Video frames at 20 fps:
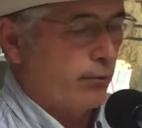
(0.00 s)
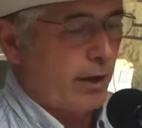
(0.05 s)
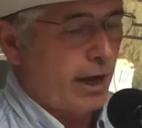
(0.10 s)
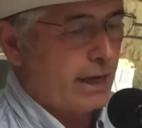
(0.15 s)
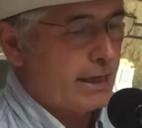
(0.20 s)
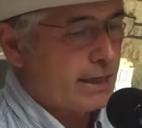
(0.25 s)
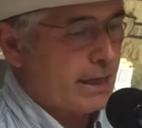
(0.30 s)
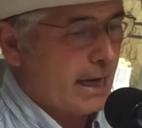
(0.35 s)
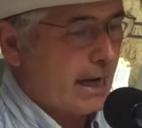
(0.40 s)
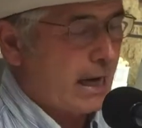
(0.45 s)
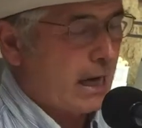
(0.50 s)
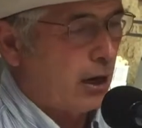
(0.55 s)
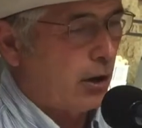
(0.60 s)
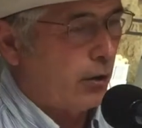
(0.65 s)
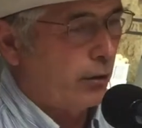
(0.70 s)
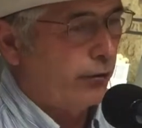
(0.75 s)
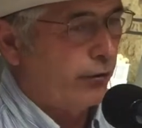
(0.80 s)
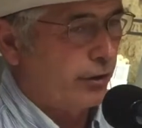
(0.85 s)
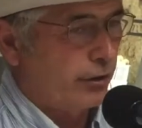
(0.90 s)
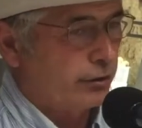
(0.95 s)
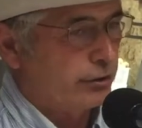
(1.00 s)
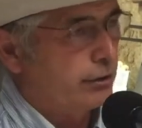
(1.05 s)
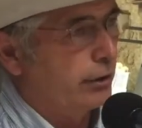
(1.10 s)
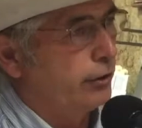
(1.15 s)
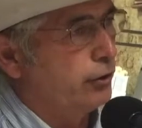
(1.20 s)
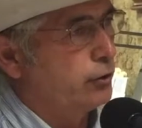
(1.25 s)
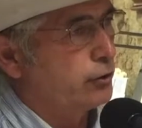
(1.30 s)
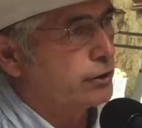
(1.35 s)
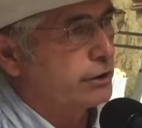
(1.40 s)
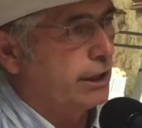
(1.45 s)
Right now, they're
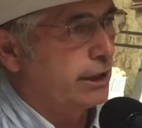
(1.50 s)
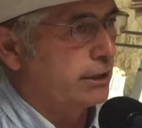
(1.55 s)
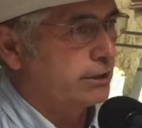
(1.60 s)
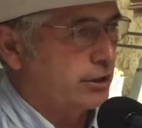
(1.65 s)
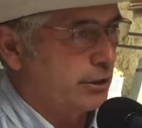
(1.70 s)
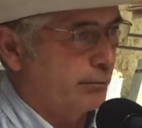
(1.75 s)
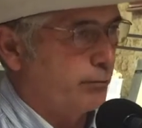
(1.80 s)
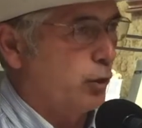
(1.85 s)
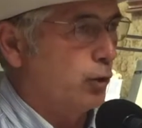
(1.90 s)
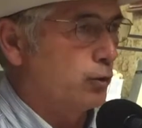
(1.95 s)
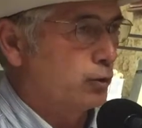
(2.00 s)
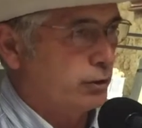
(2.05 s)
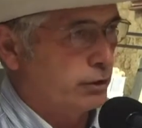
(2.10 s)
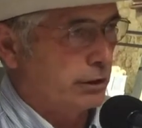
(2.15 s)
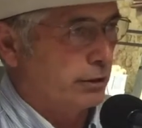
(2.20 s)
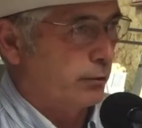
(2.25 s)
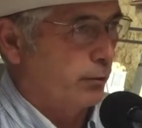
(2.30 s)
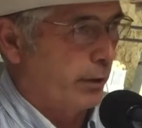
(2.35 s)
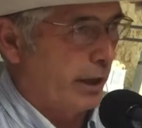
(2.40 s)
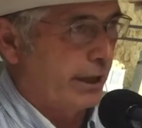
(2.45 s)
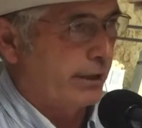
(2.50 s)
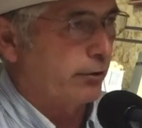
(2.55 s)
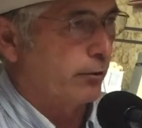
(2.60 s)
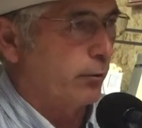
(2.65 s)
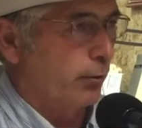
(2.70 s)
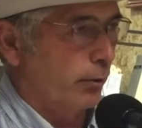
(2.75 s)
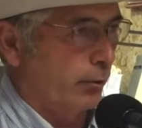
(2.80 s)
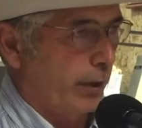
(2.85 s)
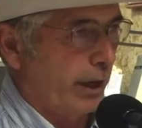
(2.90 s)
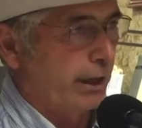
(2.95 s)
using supposed
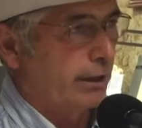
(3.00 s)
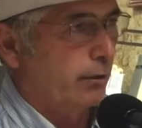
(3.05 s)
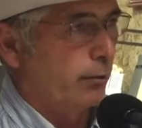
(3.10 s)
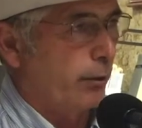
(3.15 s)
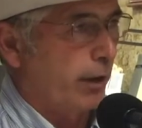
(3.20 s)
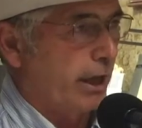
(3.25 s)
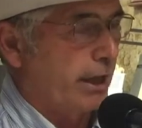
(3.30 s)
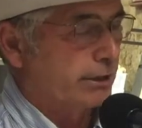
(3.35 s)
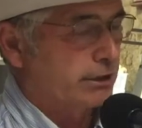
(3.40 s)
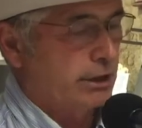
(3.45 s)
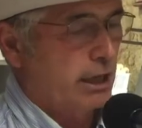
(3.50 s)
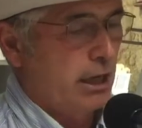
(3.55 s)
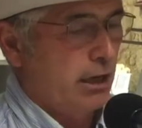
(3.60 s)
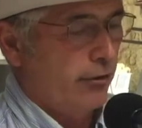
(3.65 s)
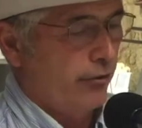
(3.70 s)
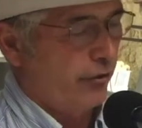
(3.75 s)
rental rates.